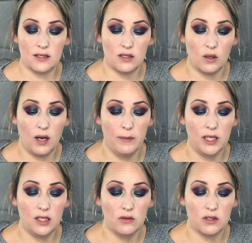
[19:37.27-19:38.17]
So I'm
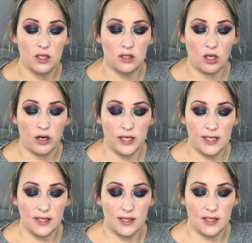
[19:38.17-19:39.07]
gonna use the
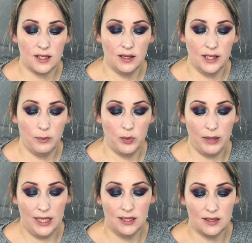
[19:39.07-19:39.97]
Tarteist Lip
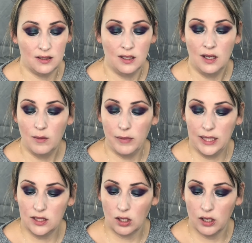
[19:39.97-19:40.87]
Paint
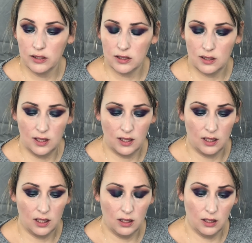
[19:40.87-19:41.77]
by Tarte in
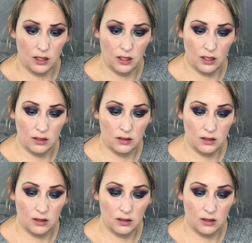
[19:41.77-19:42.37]
color,